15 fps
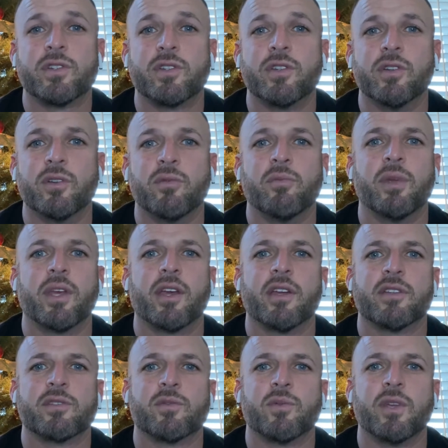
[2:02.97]
to
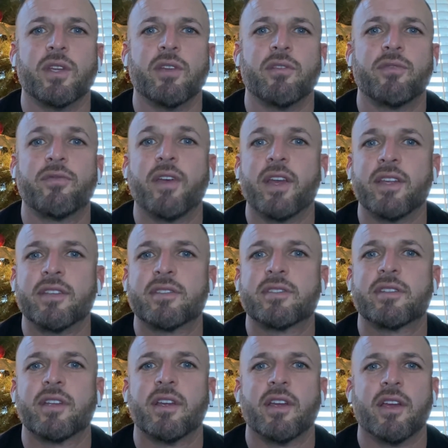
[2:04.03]
because we
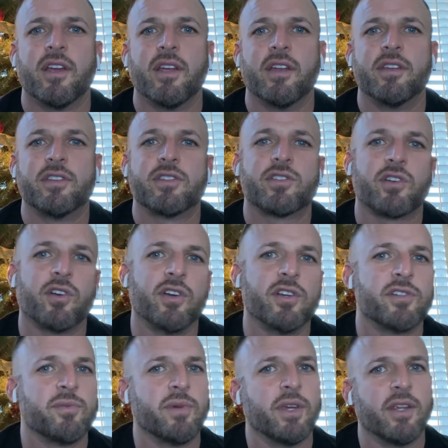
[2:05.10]
face
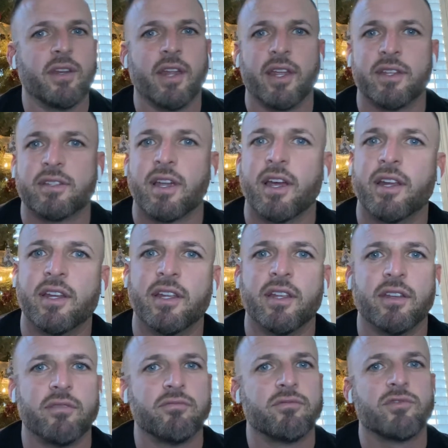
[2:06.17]
discouragement,
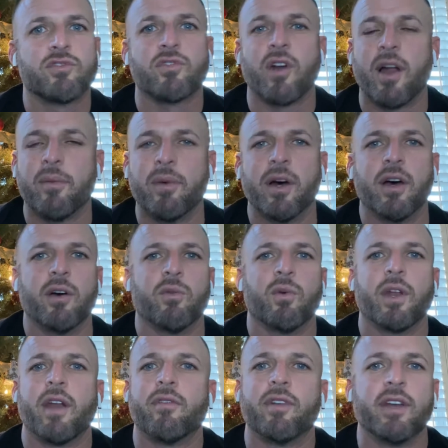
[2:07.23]
anxiety, trauma,
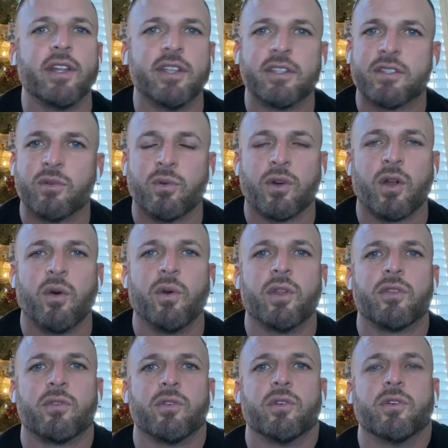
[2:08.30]
whatever it is that we're going
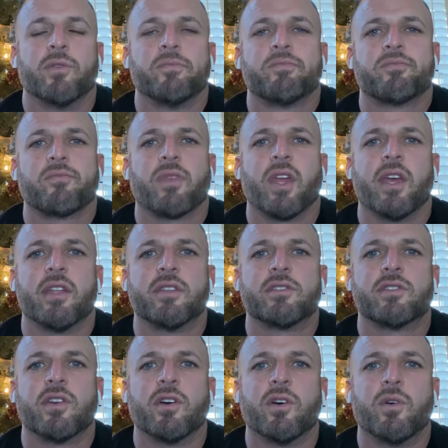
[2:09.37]
through. And
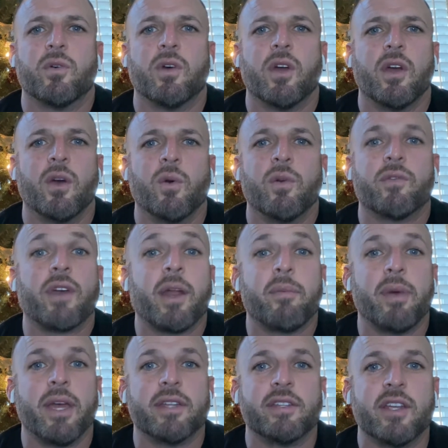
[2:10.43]
so we've got to
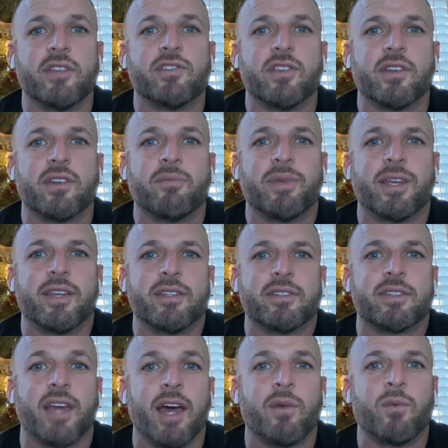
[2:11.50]
pay attention because
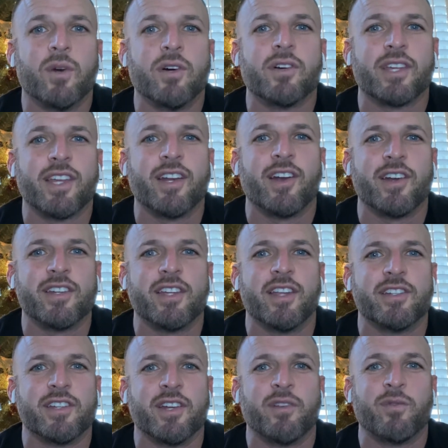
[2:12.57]
God will get our
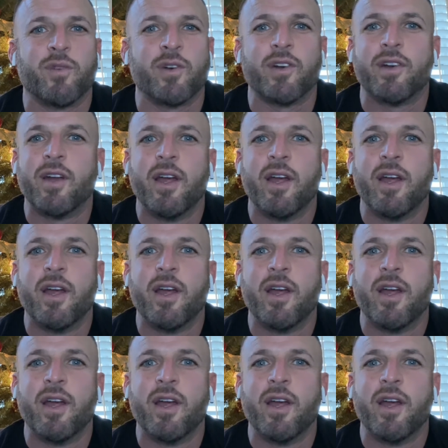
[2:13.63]
attention. If we're